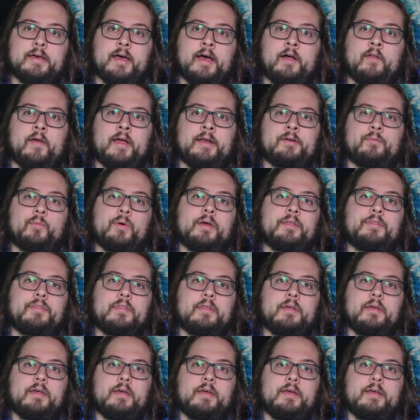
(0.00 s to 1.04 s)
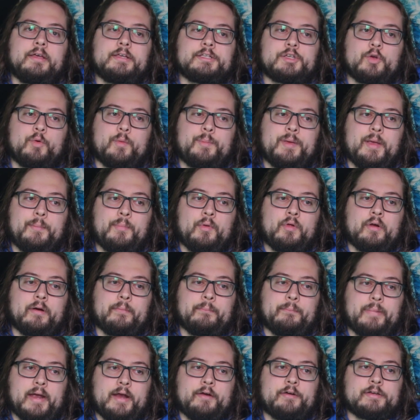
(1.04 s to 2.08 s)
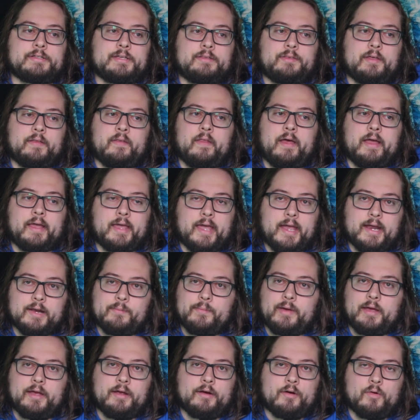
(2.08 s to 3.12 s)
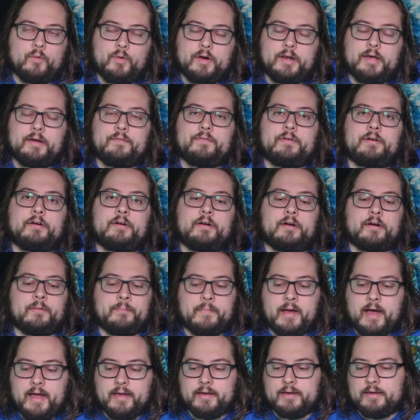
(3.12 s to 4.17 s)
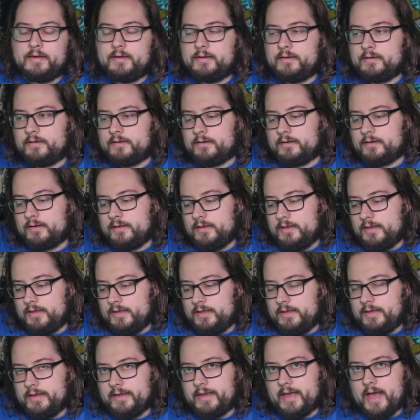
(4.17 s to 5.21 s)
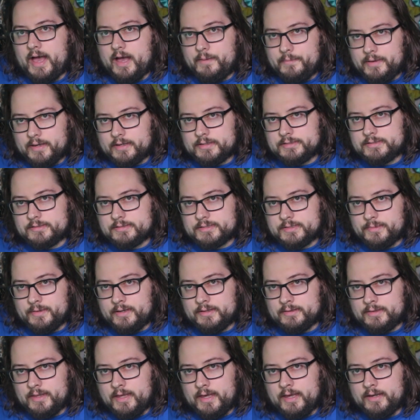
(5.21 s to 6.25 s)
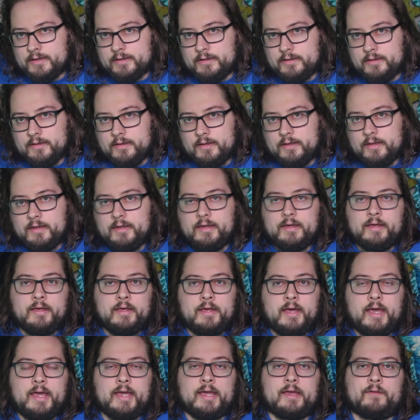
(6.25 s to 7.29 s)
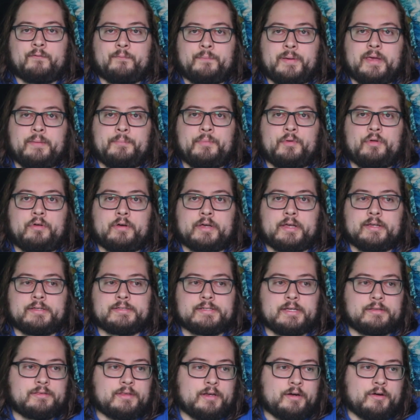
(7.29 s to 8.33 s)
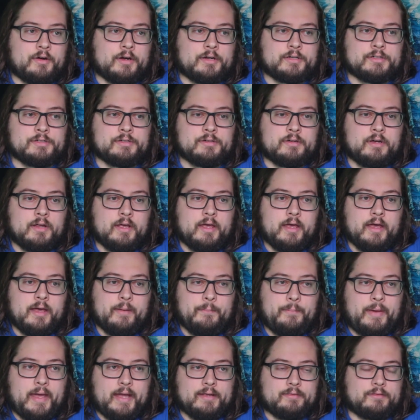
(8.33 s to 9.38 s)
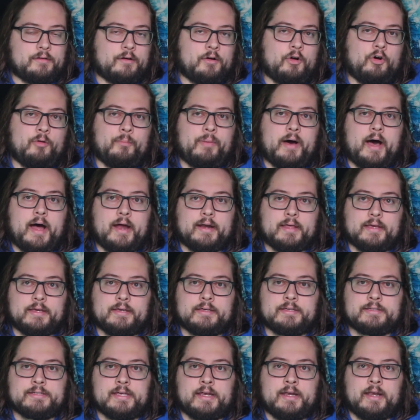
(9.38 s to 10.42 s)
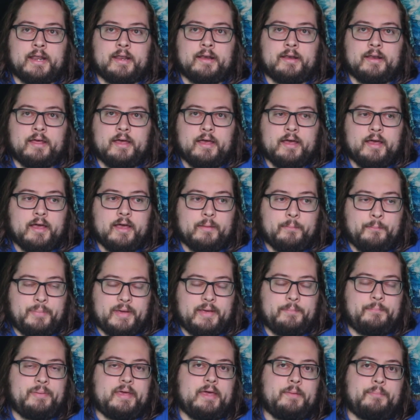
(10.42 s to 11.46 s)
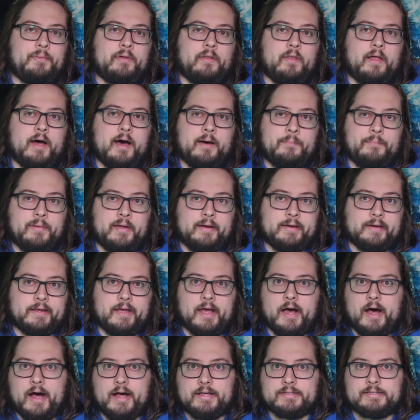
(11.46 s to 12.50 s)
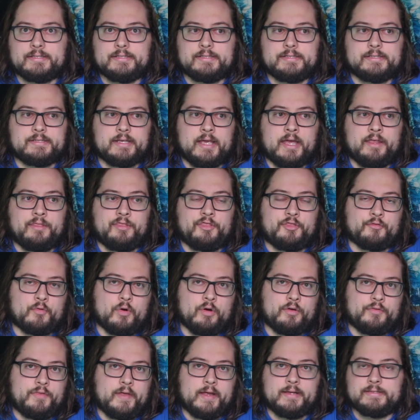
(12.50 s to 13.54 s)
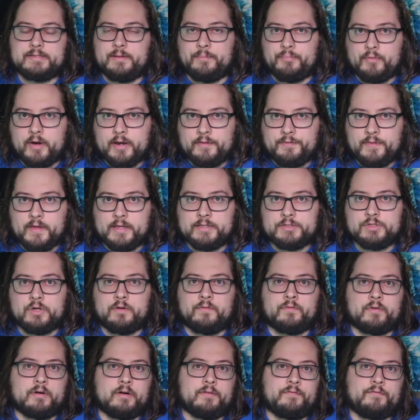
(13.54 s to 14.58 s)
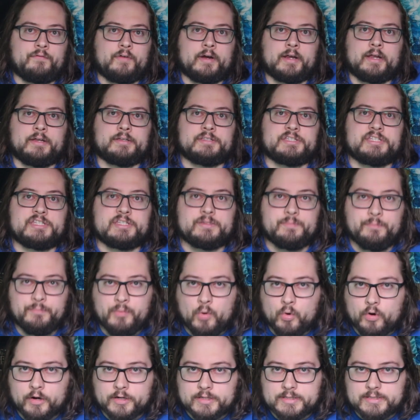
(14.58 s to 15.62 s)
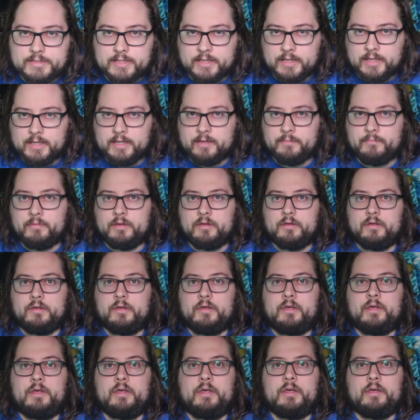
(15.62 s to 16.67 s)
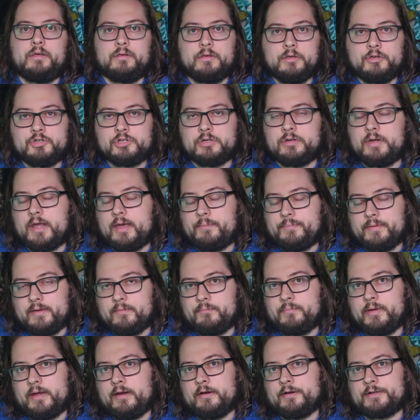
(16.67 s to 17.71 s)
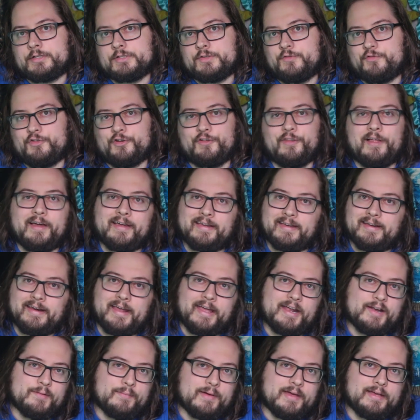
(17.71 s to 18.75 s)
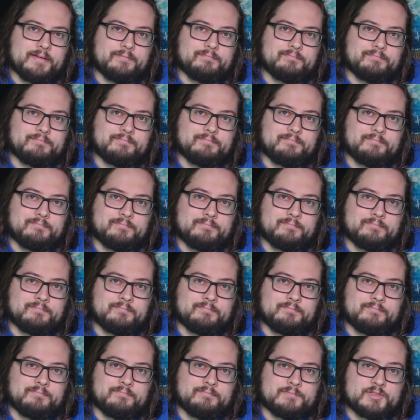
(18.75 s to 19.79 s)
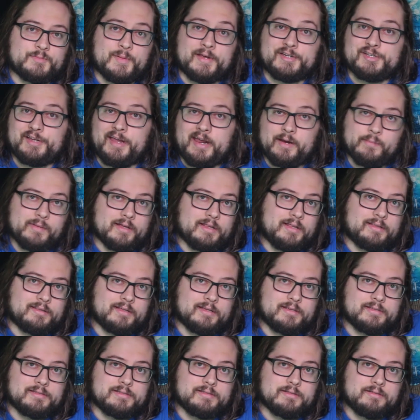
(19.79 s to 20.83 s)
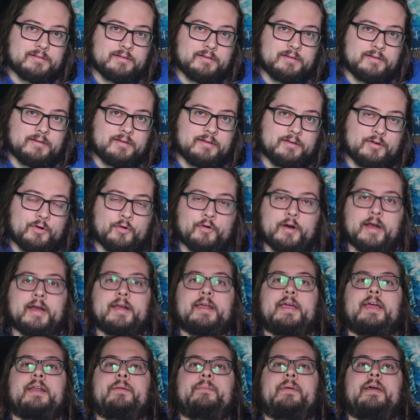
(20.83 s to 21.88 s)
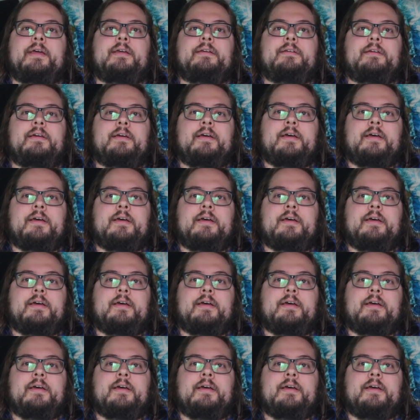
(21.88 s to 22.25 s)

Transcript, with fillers: I'll end with. So many people are embarrassed if they like anime or whatever, or manga or comics or something like that. Hey, if people can sit there and paint their whole bodies and beat people up and cuss and throw things and break things over a freaking sports team, you should not be embarrassed for liking anime. Especially anime like this or any anime.